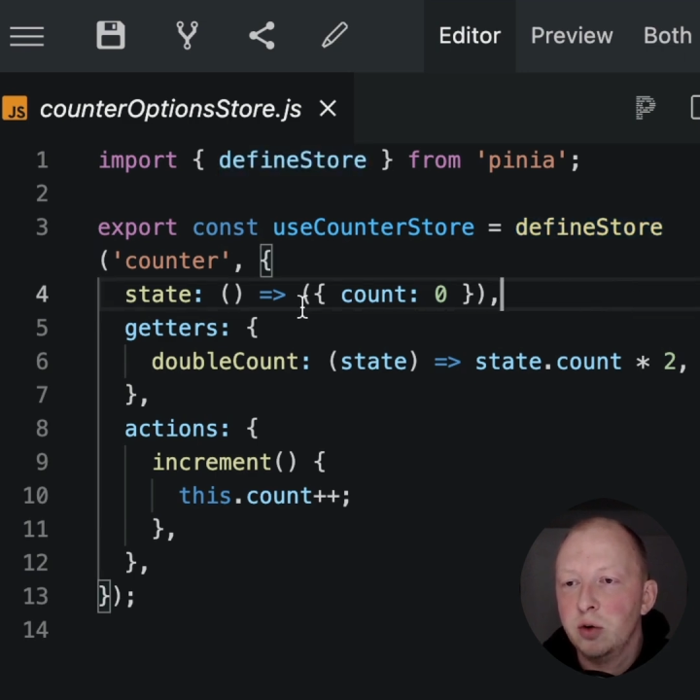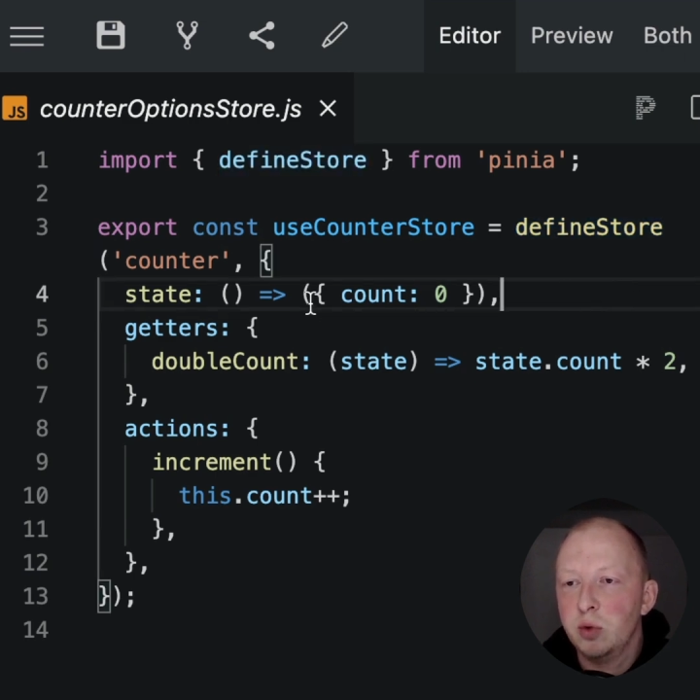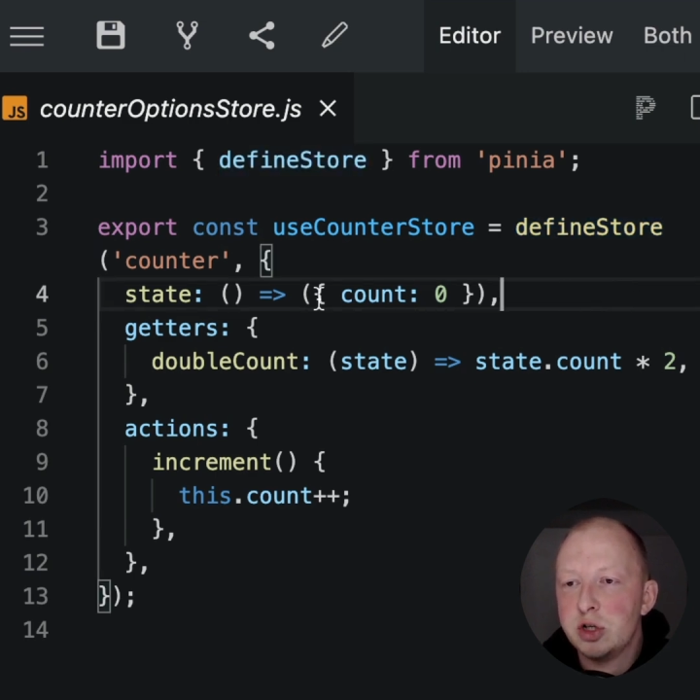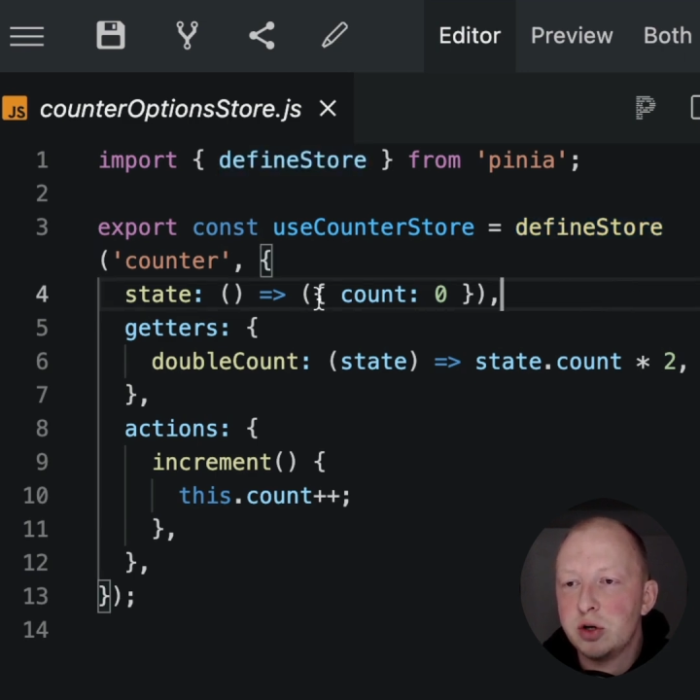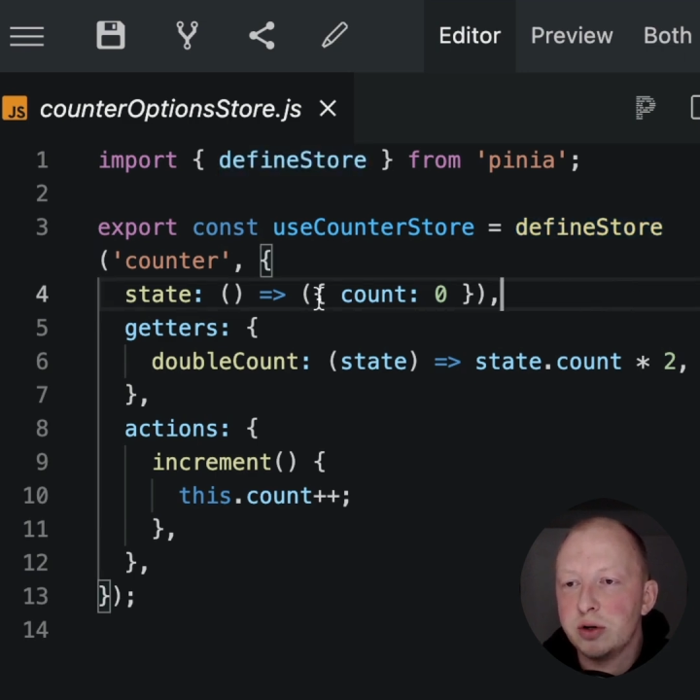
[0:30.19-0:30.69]

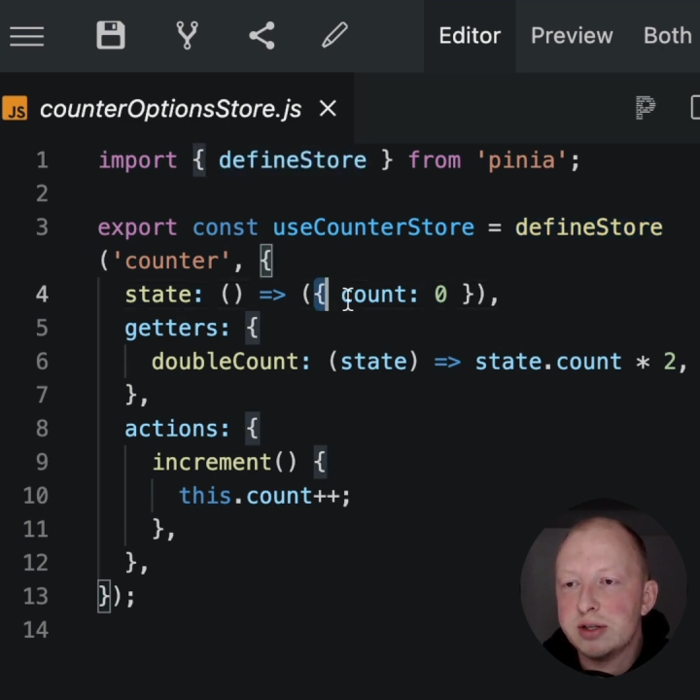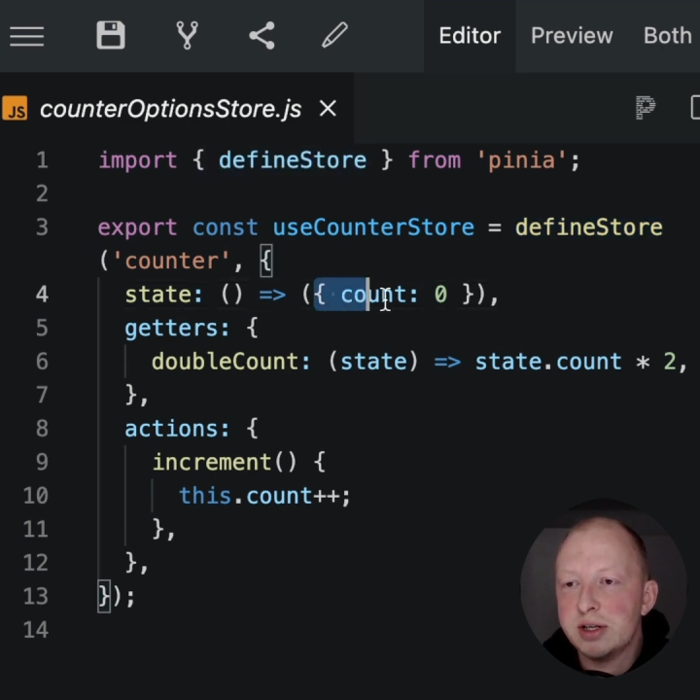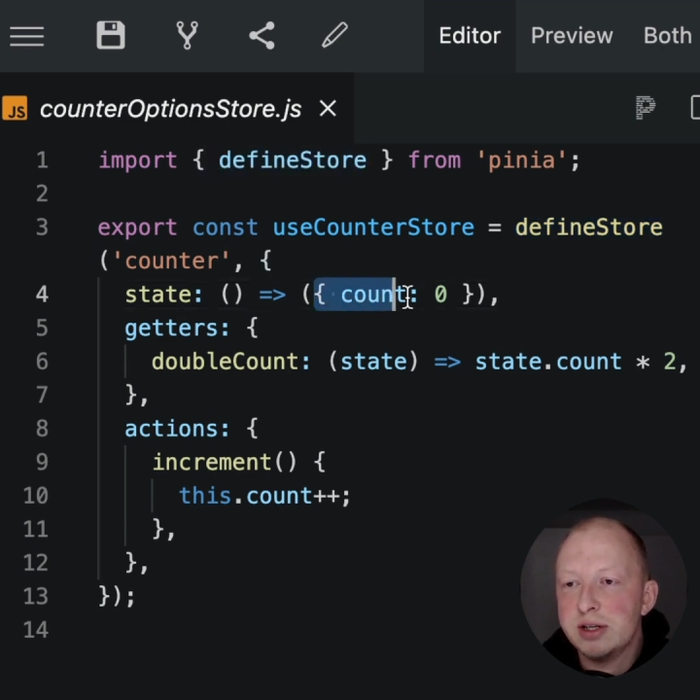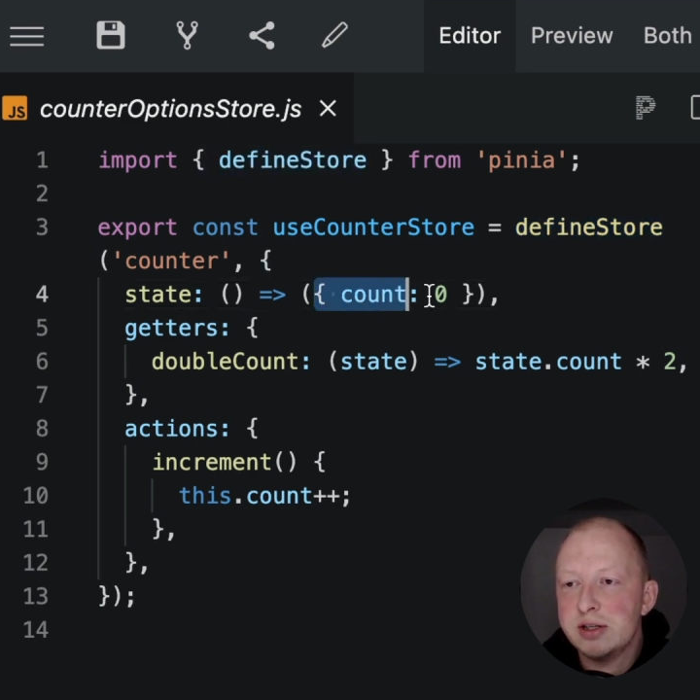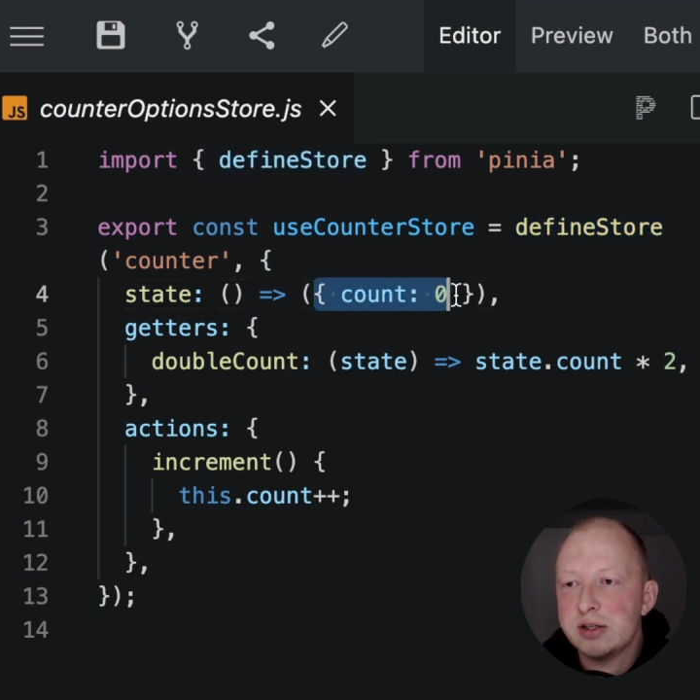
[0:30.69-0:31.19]
which
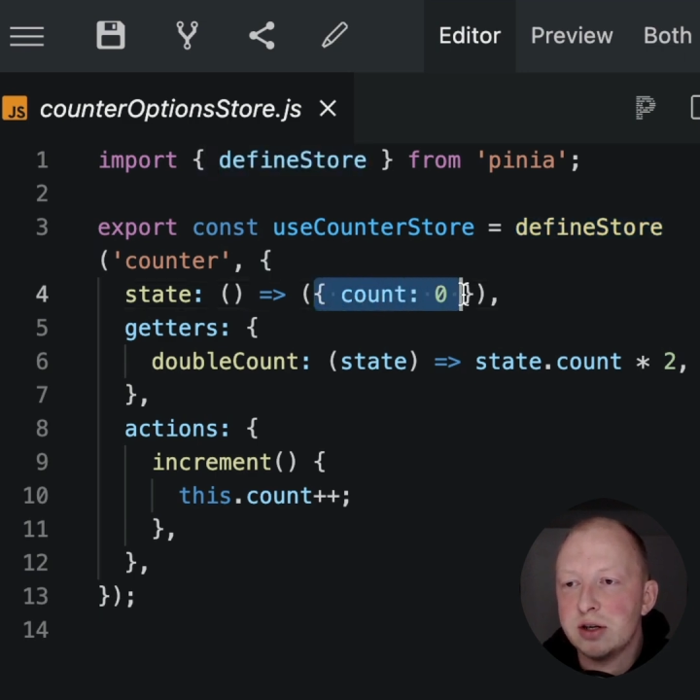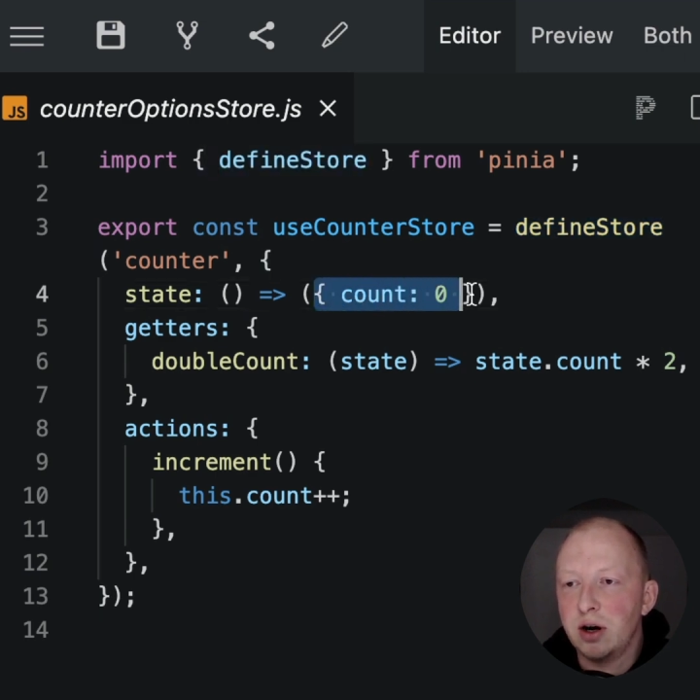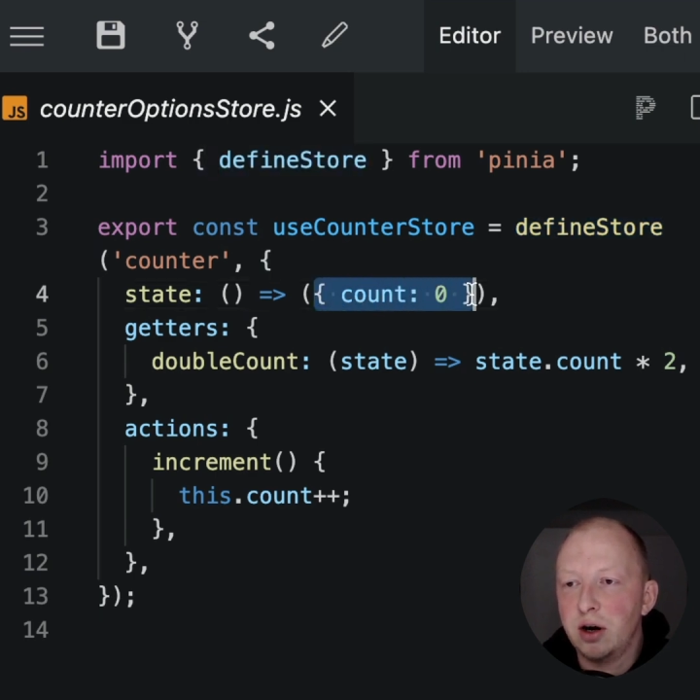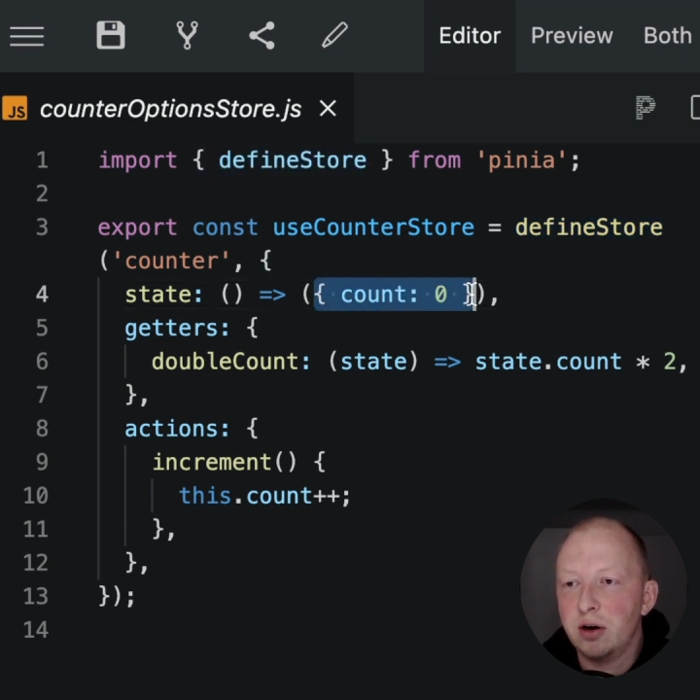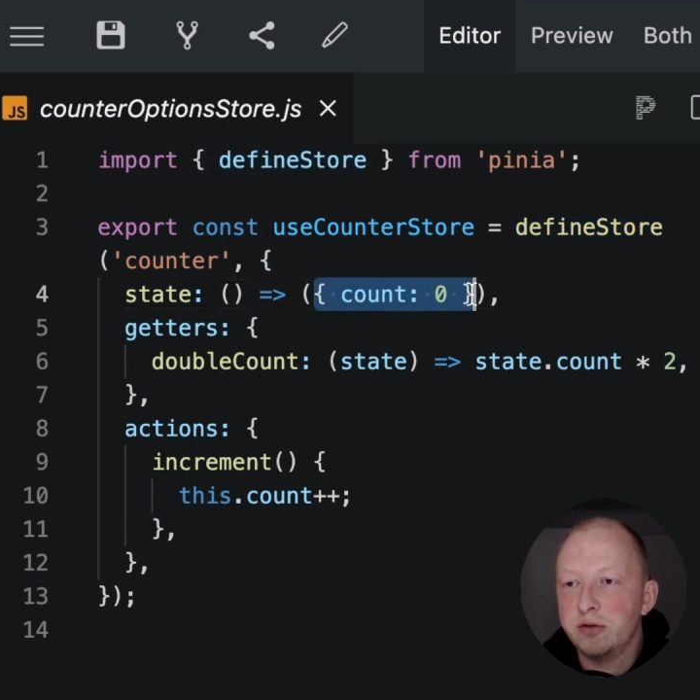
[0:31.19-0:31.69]
consists
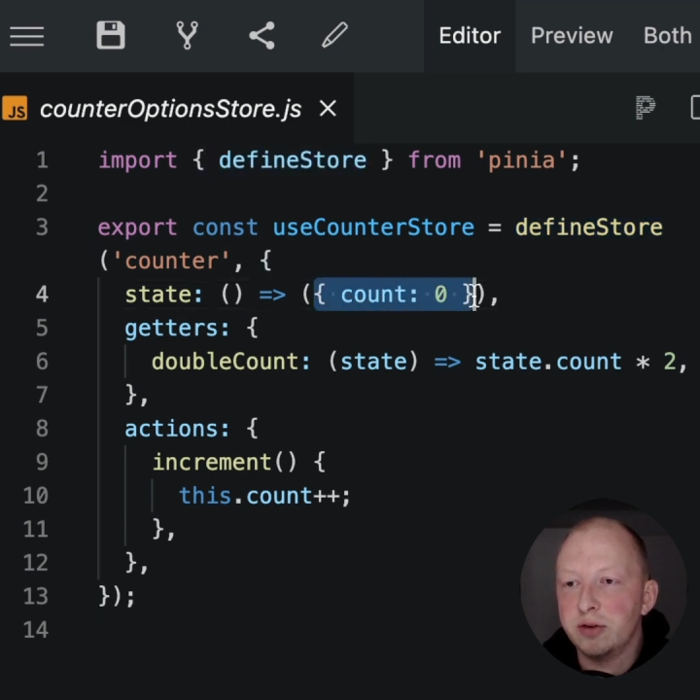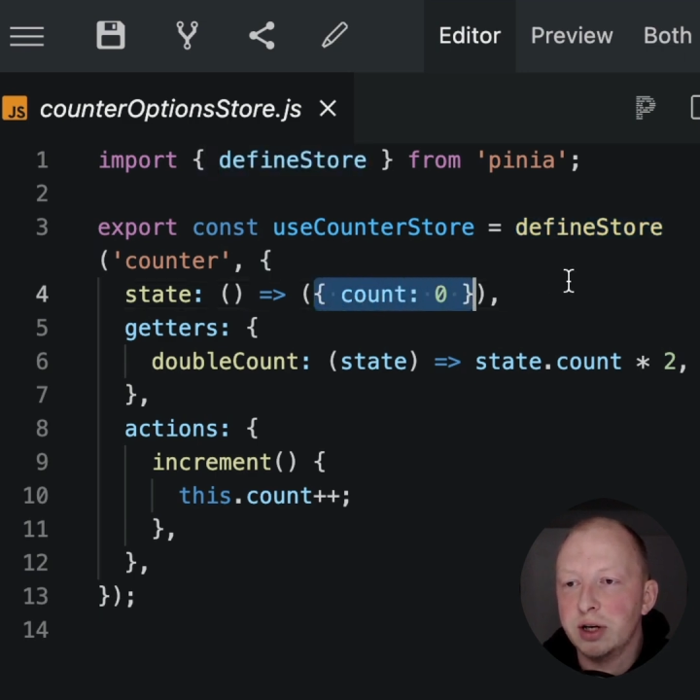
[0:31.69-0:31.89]
of